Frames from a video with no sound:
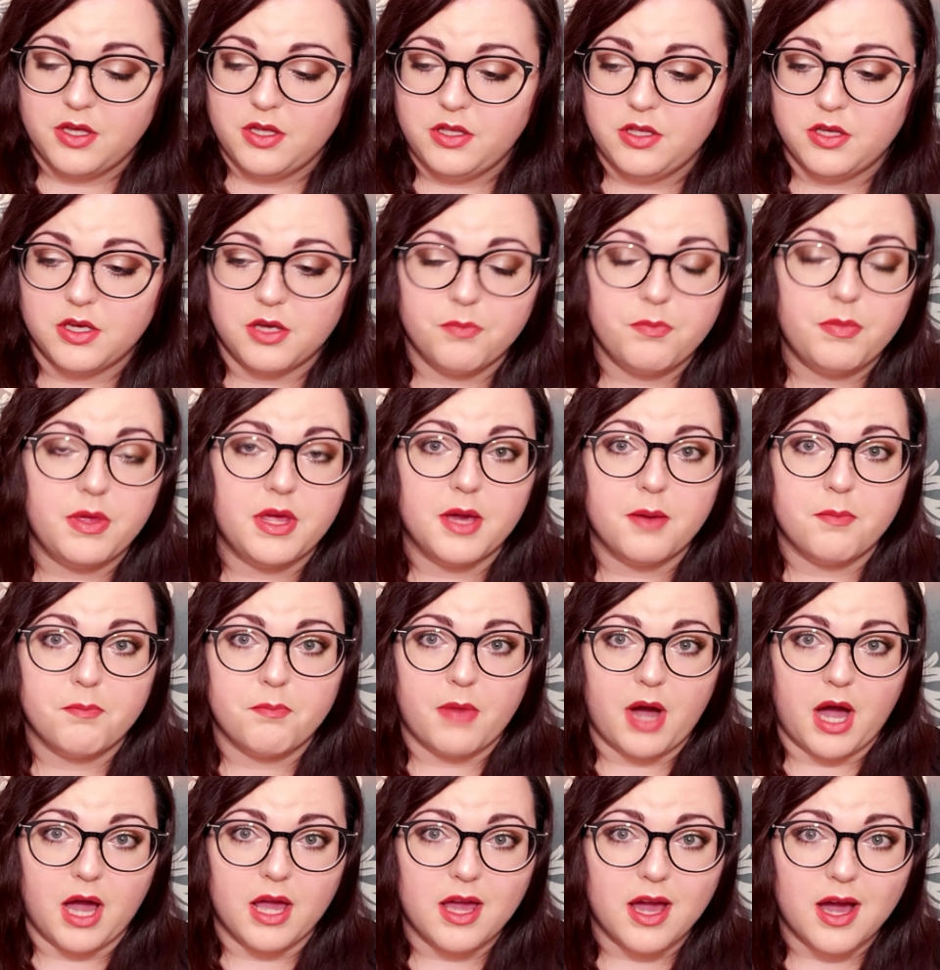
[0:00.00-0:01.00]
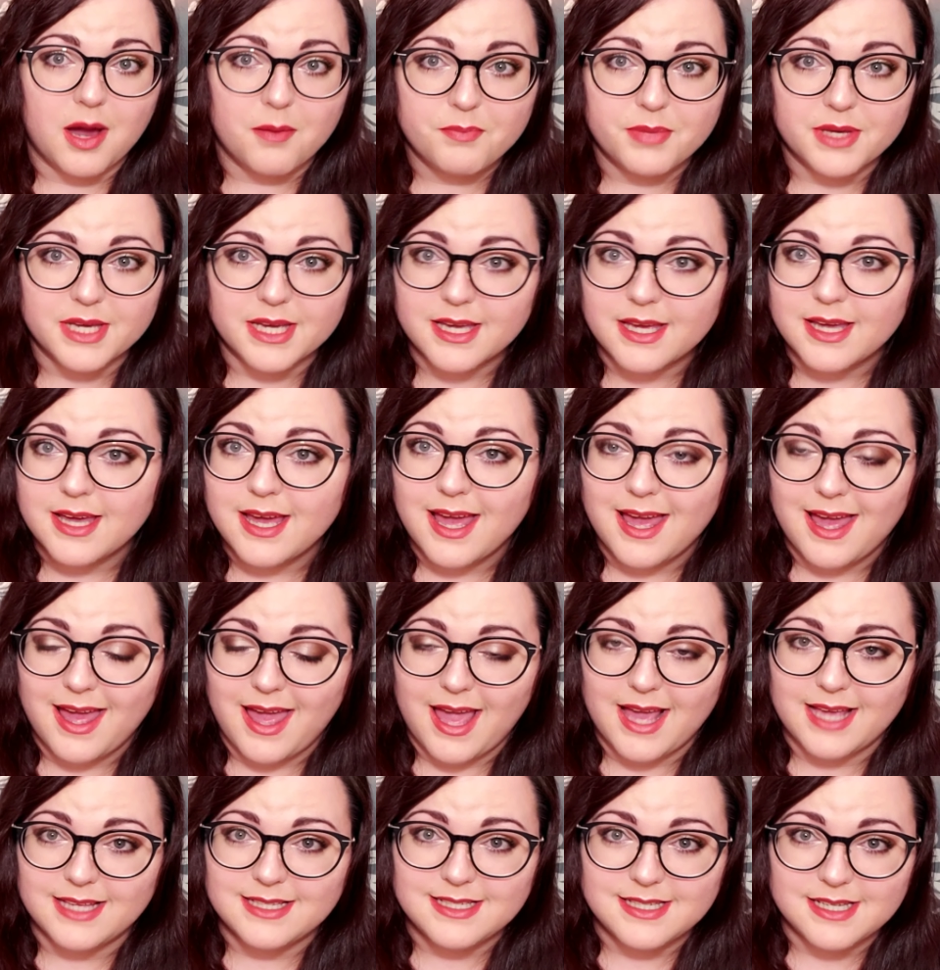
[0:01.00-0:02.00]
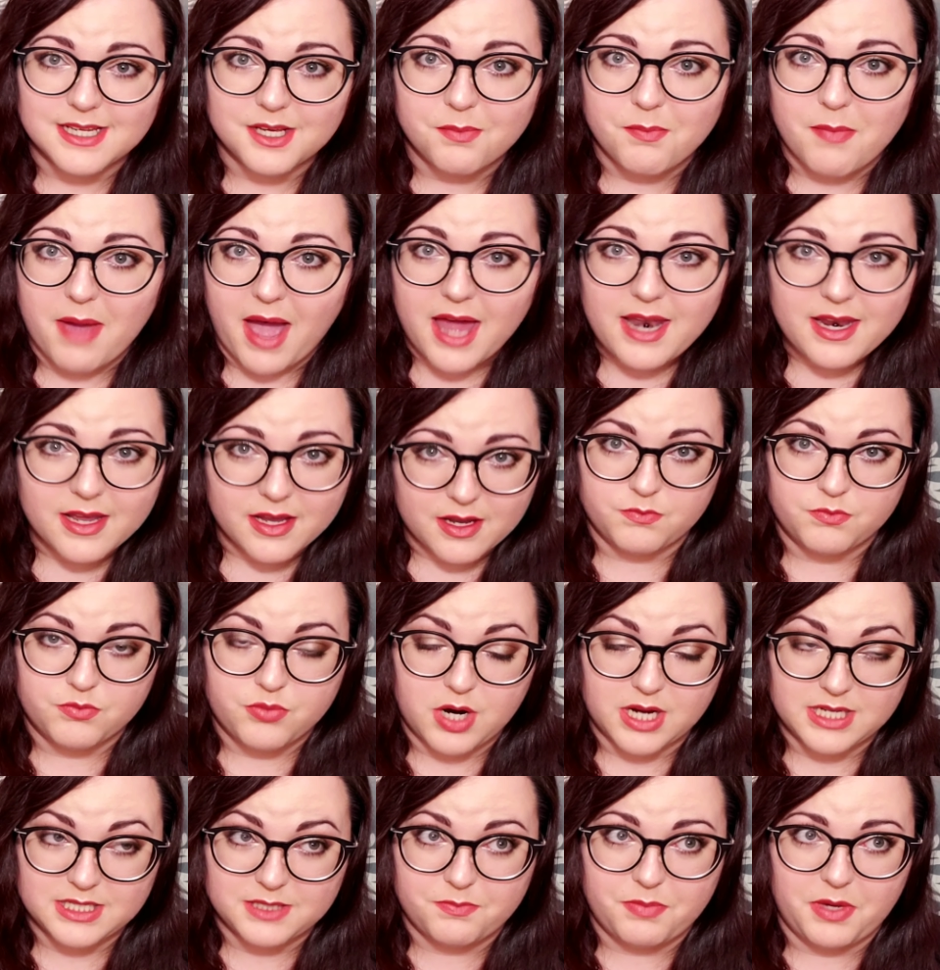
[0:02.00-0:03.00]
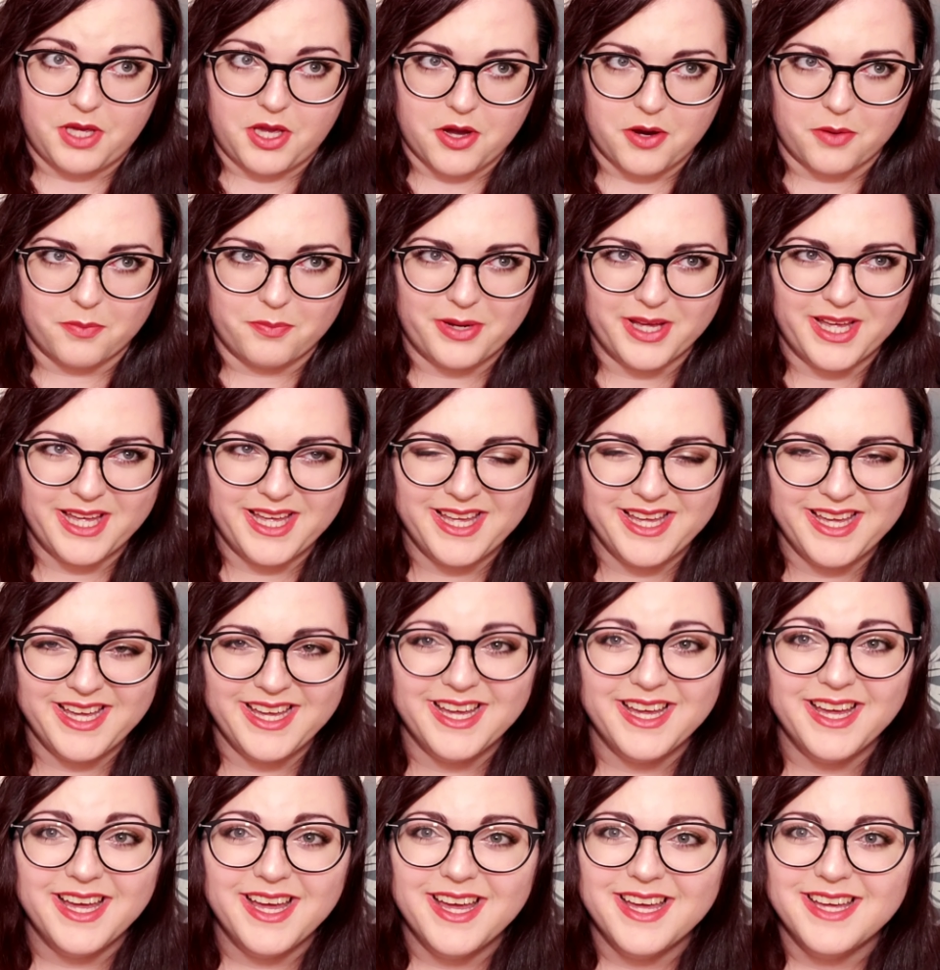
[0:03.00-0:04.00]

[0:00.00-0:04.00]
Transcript: you can be a myopic astigmatic presbyope.